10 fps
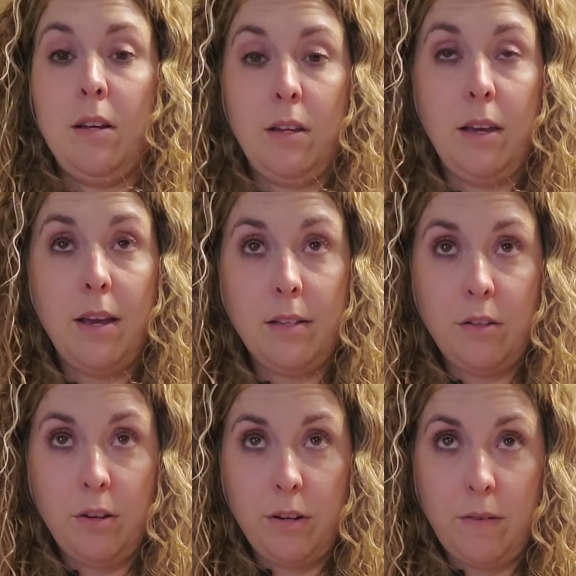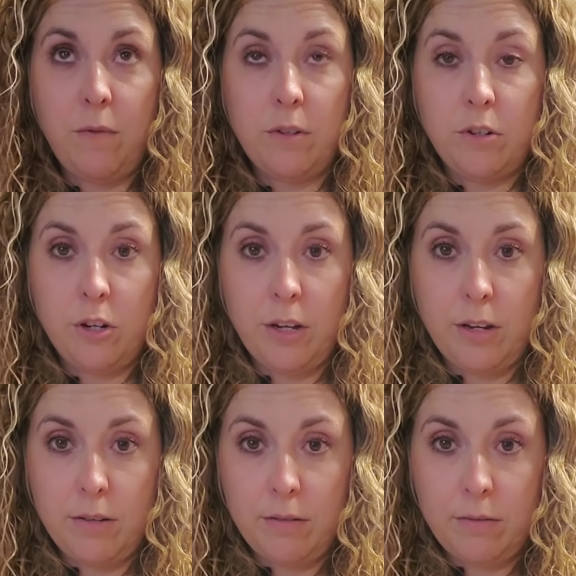Yes, you can have orange chicken.
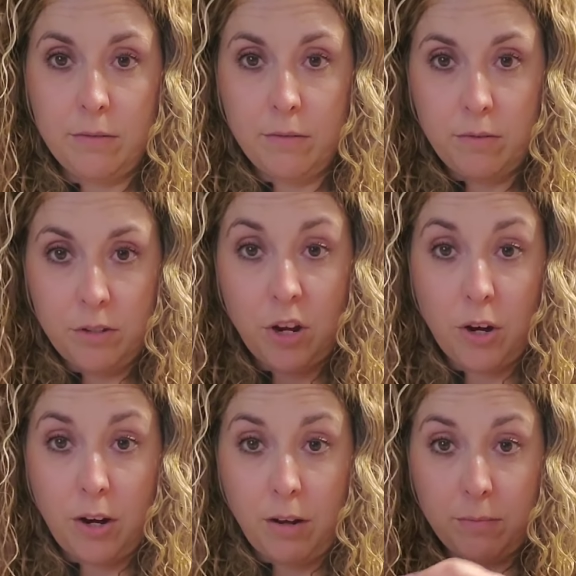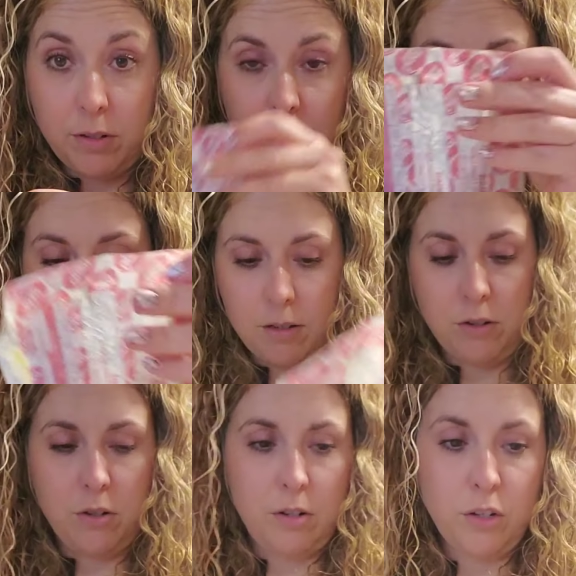Sorry, I stole my
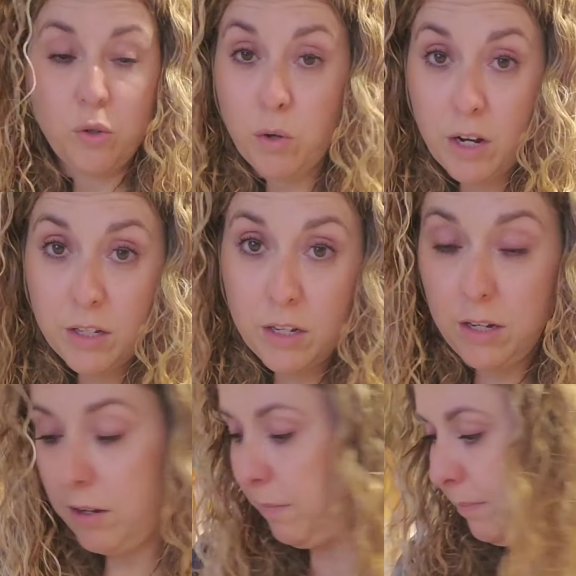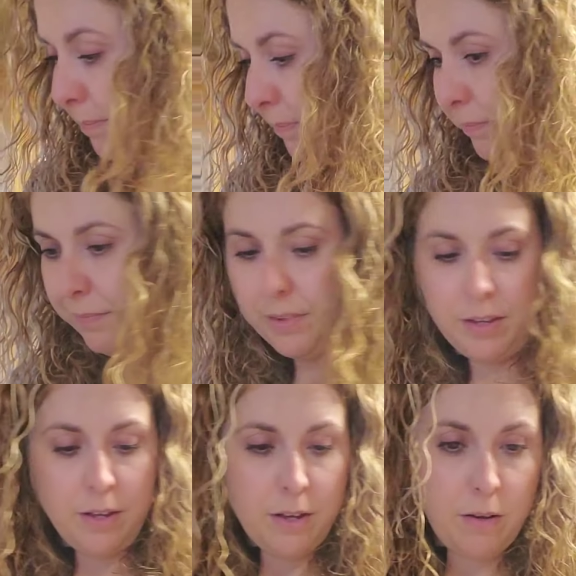sister's and it's crazy.
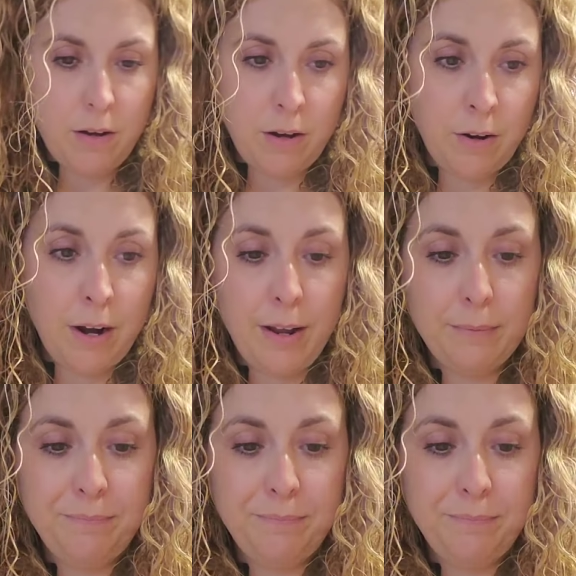Alright.